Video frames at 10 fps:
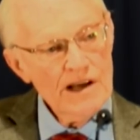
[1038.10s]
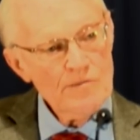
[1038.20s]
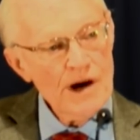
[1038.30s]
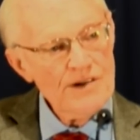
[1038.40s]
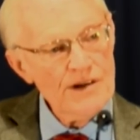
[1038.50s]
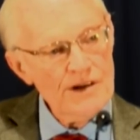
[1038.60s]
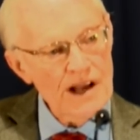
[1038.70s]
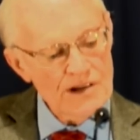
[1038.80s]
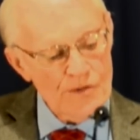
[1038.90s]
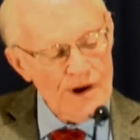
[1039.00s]
But you
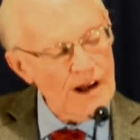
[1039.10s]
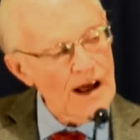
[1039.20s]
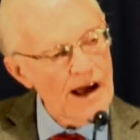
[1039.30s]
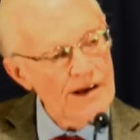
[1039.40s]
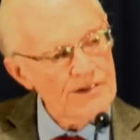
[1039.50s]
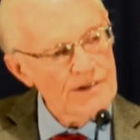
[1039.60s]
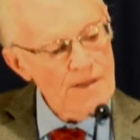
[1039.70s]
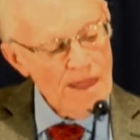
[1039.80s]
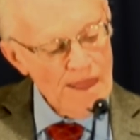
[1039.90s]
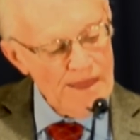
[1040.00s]
need to realize
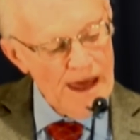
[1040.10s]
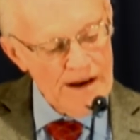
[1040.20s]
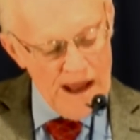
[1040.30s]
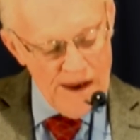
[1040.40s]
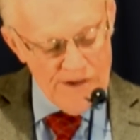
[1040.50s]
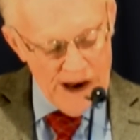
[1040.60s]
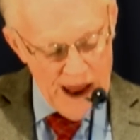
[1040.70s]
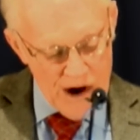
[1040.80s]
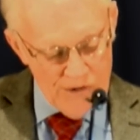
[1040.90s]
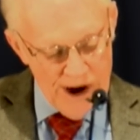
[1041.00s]
that even
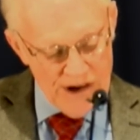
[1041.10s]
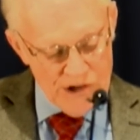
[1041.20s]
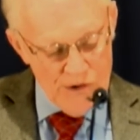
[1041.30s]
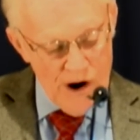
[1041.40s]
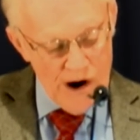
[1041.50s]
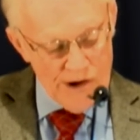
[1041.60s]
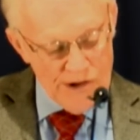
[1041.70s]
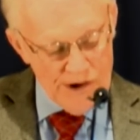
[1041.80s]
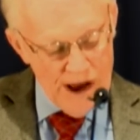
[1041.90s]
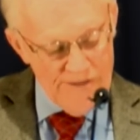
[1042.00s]
how great you are,
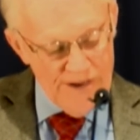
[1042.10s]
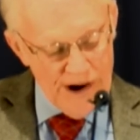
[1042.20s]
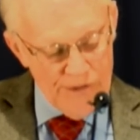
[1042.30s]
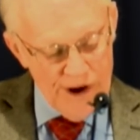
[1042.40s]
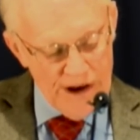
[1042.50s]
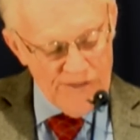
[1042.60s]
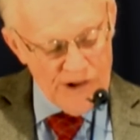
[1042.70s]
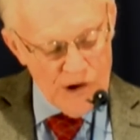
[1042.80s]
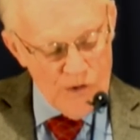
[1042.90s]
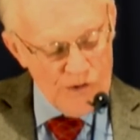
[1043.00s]
you're not very great if you
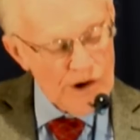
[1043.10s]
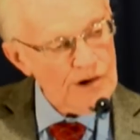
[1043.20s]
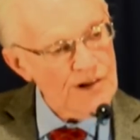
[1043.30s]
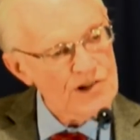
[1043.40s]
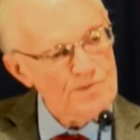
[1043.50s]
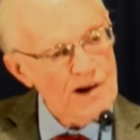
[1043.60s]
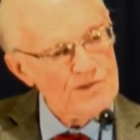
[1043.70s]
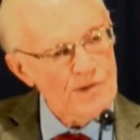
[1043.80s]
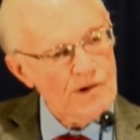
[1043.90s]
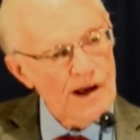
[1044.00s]
don't learn this
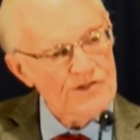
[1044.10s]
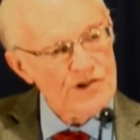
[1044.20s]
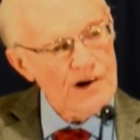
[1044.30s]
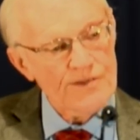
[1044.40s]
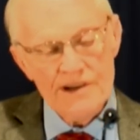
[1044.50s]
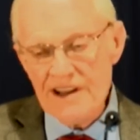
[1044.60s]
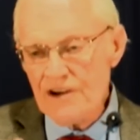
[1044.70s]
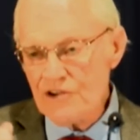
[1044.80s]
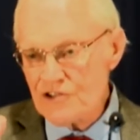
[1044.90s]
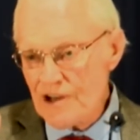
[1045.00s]
principle of servant
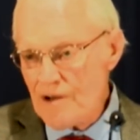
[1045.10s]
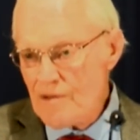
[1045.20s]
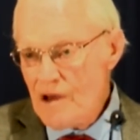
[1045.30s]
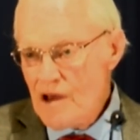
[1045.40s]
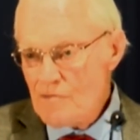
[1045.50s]
leadership.